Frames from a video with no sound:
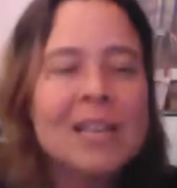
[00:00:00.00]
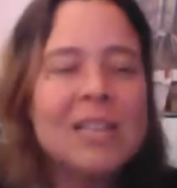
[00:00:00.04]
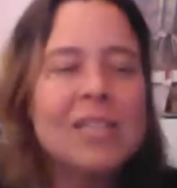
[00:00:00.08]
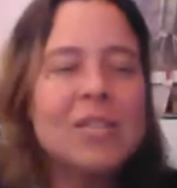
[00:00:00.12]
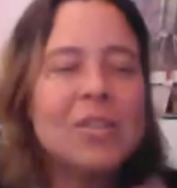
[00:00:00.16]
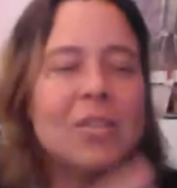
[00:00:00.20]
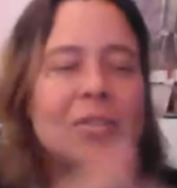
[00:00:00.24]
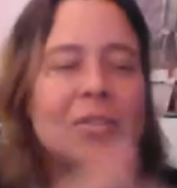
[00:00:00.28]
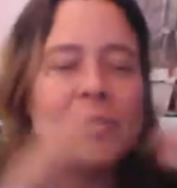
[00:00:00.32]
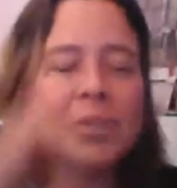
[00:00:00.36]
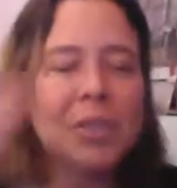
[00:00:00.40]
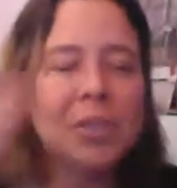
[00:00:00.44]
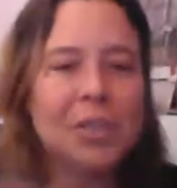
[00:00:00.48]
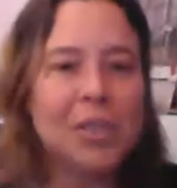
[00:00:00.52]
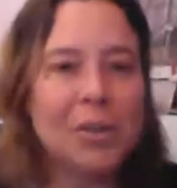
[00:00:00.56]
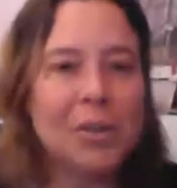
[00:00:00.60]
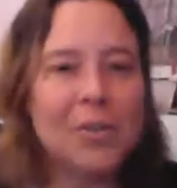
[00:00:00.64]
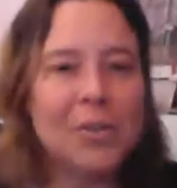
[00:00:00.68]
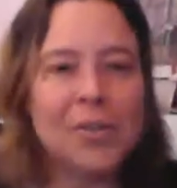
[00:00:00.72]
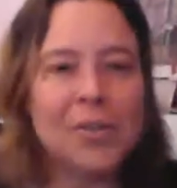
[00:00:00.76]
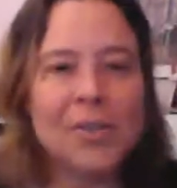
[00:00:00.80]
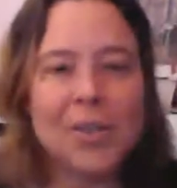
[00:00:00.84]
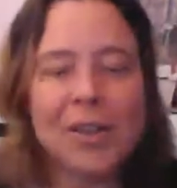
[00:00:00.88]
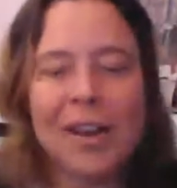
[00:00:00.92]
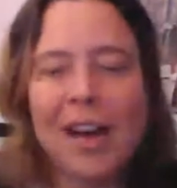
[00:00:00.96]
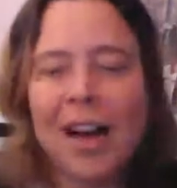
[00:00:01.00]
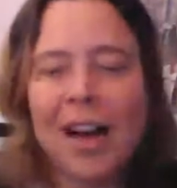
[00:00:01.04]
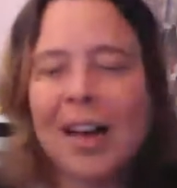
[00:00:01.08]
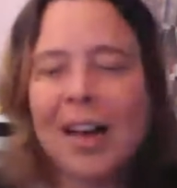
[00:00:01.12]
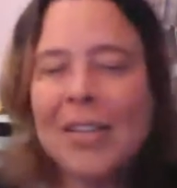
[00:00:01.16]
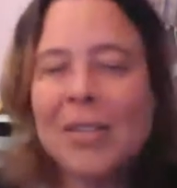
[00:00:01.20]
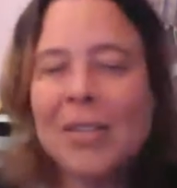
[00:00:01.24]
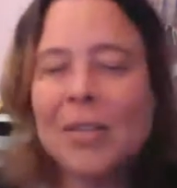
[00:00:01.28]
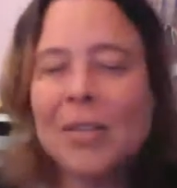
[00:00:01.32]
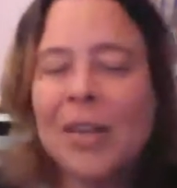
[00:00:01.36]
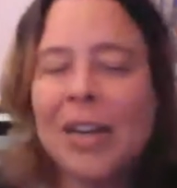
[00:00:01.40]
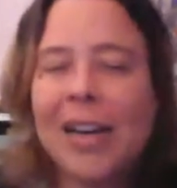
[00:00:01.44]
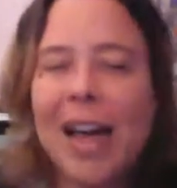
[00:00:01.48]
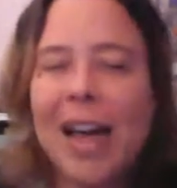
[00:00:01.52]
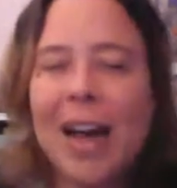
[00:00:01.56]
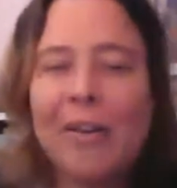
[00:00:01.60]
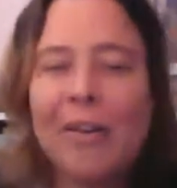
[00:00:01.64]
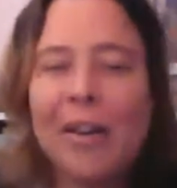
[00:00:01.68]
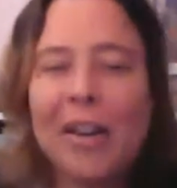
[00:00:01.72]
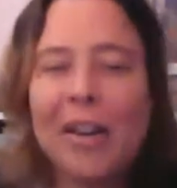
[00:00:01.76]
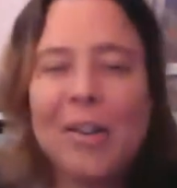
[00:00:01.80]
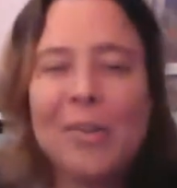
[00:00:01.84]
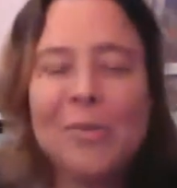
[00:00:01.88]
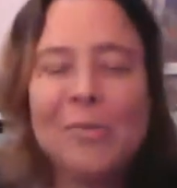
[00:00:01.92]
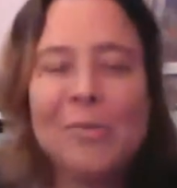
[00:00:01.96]
So if you close your eyes right now
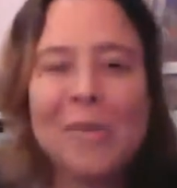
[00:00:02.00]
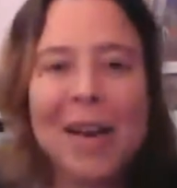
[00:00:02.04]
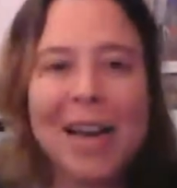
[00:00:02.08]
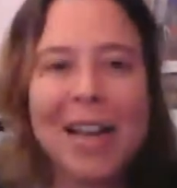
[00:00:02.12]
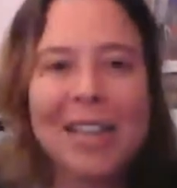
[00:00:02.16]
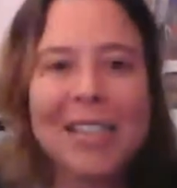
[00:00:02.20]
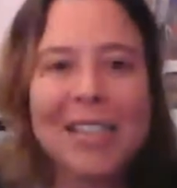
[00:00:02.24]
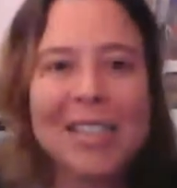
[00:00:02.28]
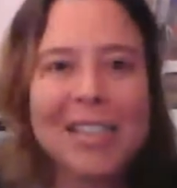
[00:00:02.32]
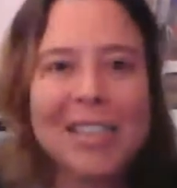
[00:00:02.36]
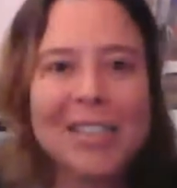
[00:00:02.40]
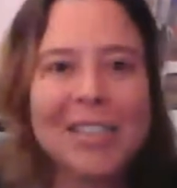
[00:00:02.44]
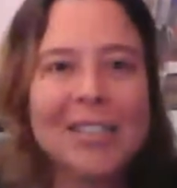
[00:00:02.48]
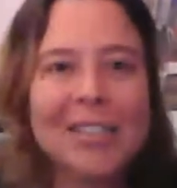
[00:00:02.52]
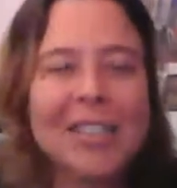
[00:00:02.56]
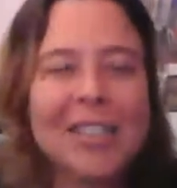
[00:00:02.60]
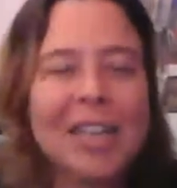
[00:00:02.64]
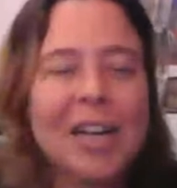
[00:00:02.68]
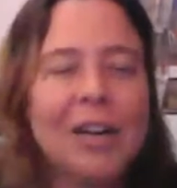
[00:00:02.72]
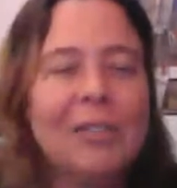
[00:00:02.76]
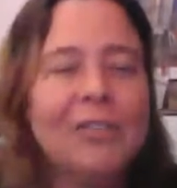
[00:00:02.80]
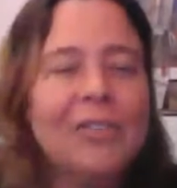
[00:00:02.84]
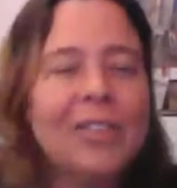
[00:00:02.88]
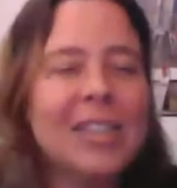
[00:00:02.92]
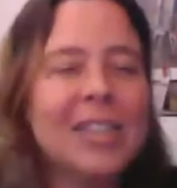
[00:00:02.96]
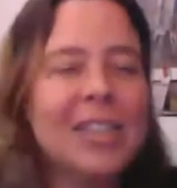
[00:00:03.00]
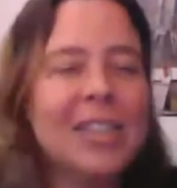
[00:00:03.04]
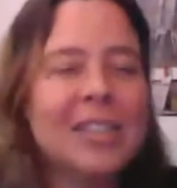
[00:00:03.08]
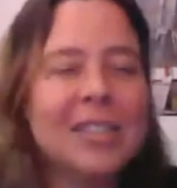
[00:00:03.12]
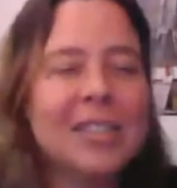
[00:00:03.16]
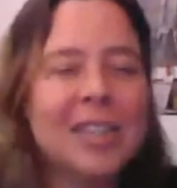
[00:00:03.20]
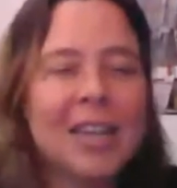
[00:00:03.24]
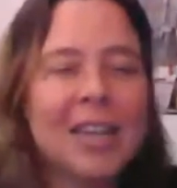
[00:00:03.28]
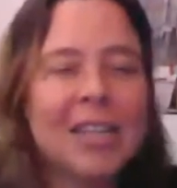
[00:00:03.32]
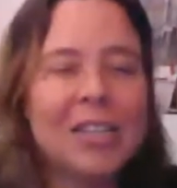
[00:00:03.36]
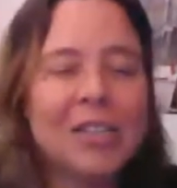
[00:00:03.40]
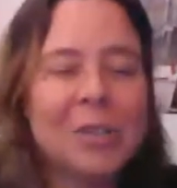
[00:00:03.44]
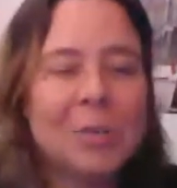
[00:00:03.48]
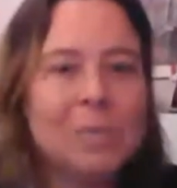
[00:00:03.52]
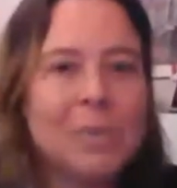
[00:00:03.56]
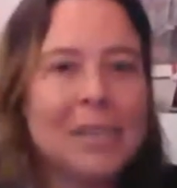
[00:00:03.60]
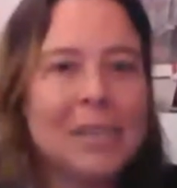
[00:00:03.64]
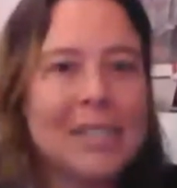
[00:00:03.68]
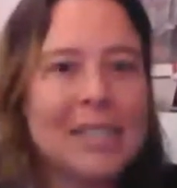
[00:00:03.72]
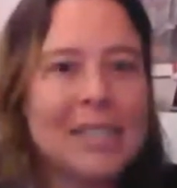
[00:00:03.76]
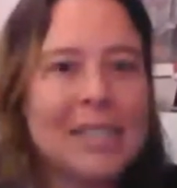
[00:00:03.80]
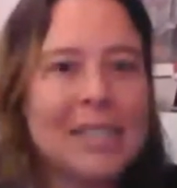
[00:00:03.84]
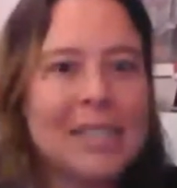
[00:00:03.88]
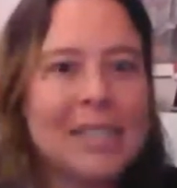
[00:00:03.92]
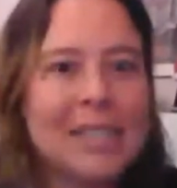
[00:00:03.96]
and you imagine yourself inside your
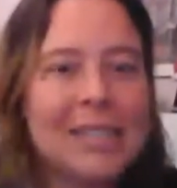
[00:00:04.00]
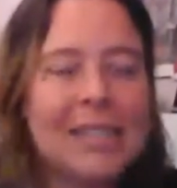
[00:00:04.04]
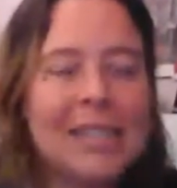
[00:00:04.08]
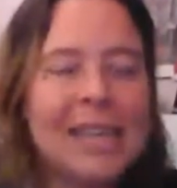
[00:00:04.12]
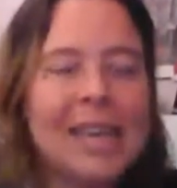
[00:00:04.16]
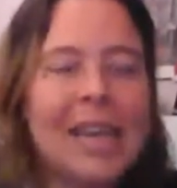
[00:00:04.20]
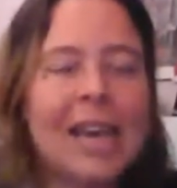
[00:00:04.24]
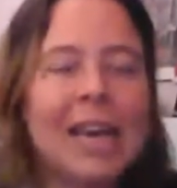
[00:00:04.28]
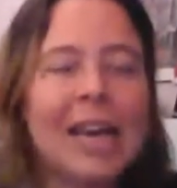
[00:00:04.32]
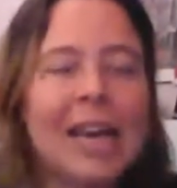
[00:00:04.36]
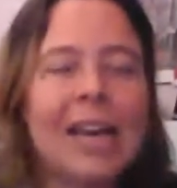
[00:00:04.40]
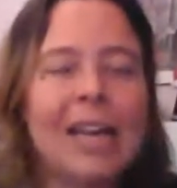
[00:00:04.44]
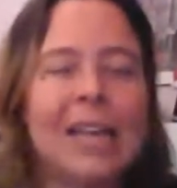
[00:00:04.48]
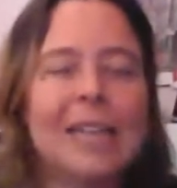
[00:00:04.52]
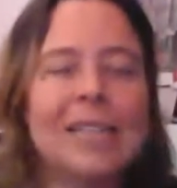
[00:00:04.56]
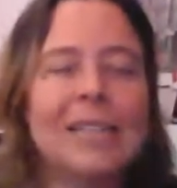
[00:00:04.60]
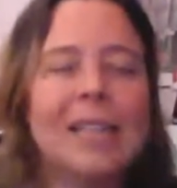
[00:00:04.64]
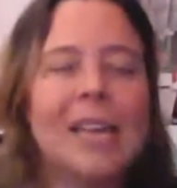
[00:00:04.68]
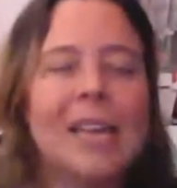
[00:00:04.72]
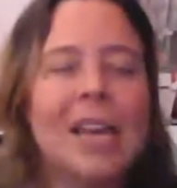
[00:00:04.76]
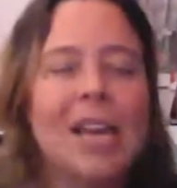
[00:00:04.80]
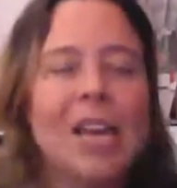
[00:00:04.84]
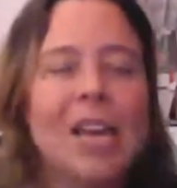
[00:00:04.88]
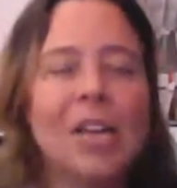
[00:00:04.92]
business and